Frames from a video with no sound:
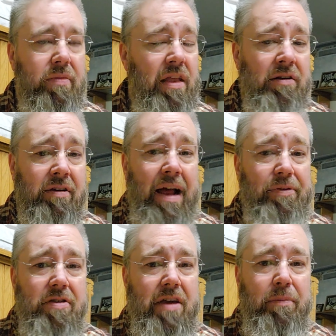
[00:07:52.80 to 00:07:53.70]
It's not the
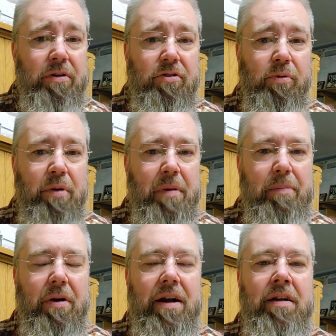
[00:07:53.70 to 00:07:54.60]
same as you
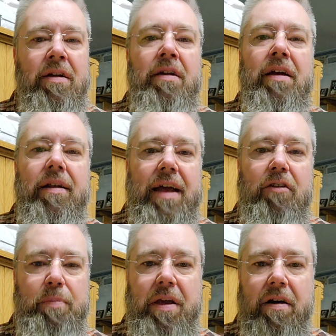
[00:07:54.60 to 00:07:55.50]
remember it. And that's
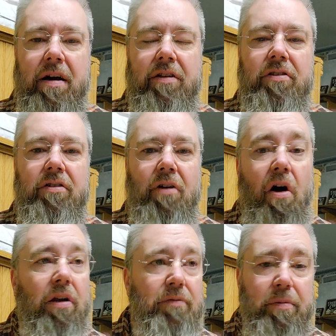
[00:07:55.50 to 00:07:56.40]
because
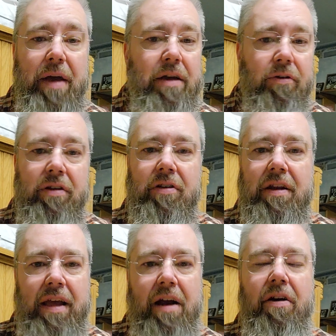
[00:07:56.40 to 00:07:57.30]
all of the bakeries
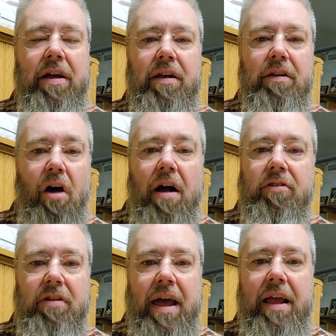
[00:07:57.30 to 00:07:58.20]
in the area
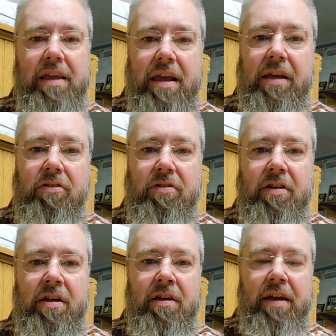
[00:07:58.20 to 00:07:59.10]
lost that yeast
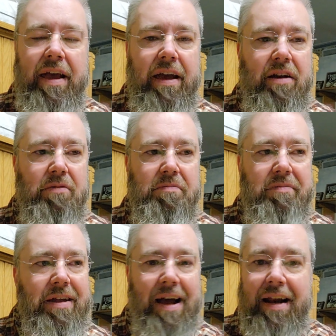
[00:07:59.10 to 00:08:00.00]
and
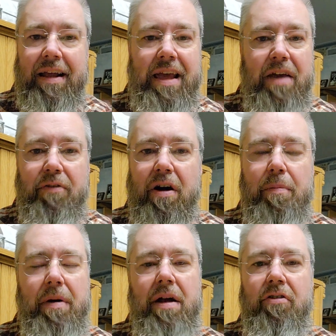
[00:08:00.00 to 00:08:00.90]
kind of gave
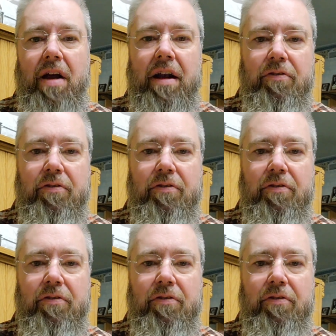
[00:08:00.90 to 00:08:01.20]
up on trying to